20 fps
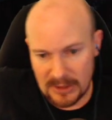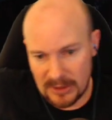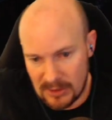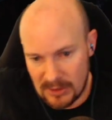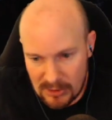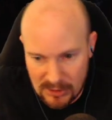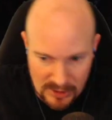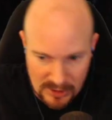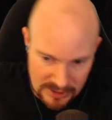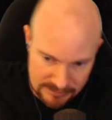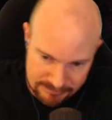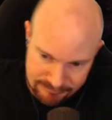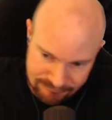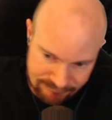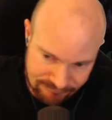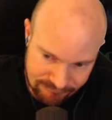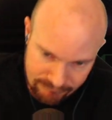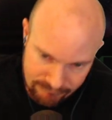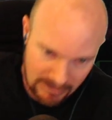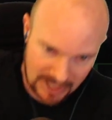or
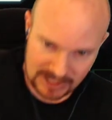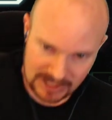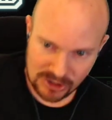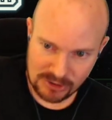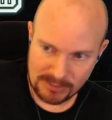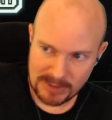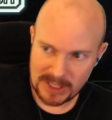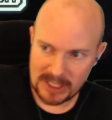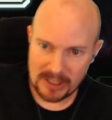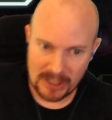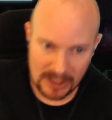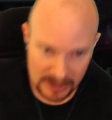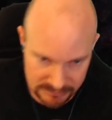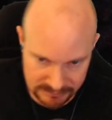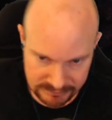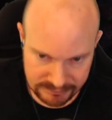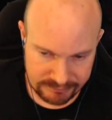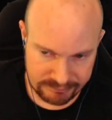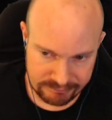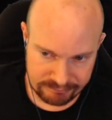message me on,
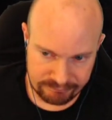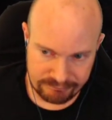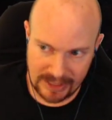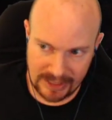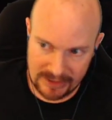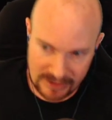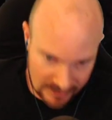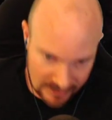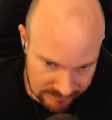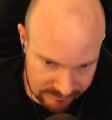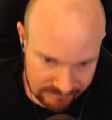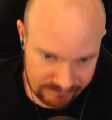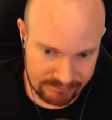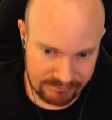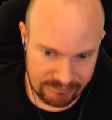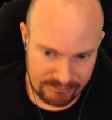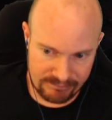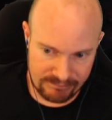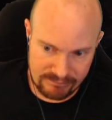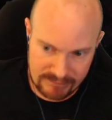I think,
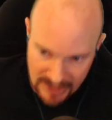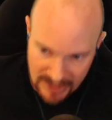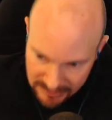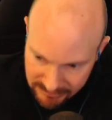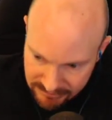my,